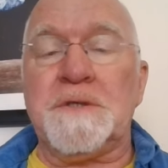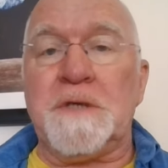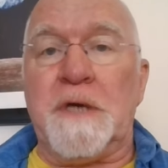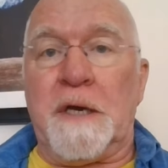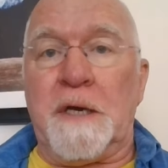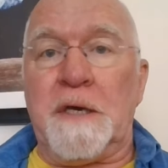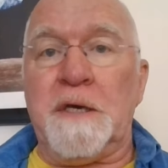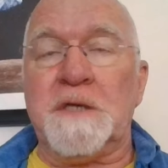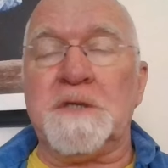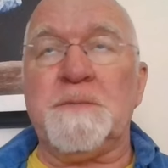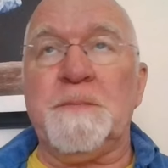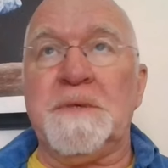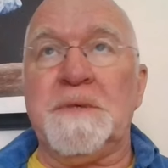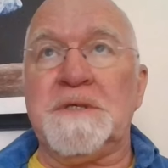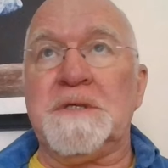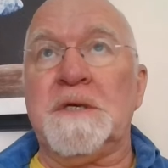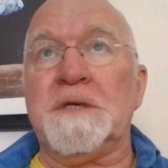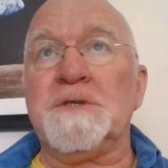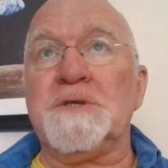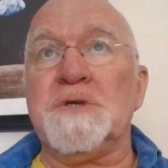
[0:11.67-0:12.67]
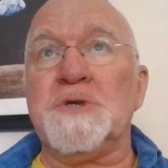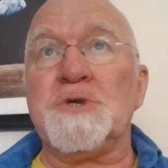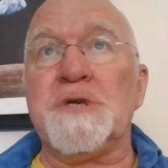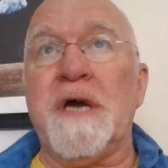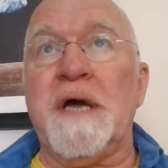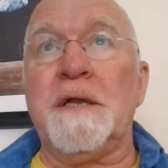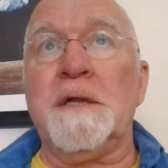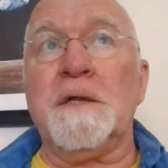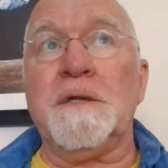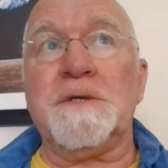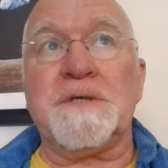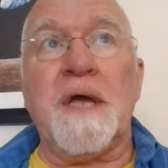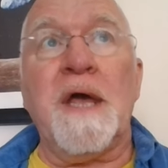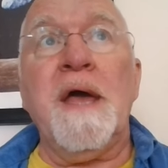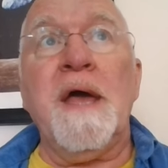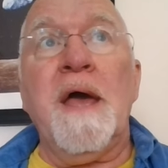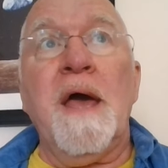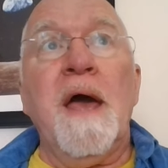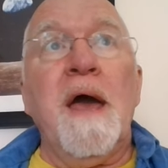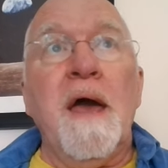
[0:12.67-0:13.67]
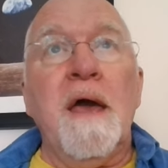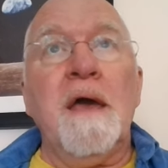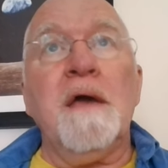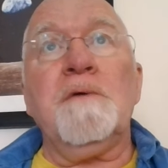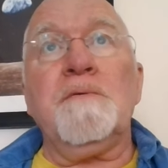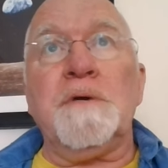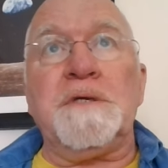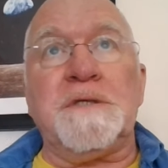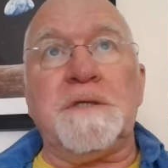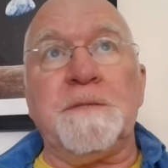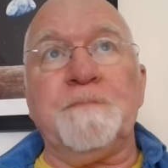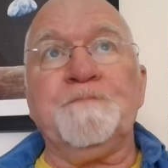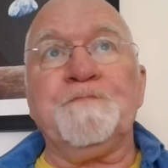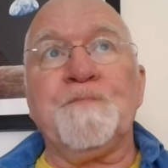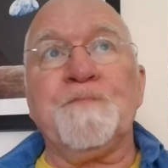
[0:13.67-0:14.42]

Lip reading: psychics, mystics and channelers. Aries,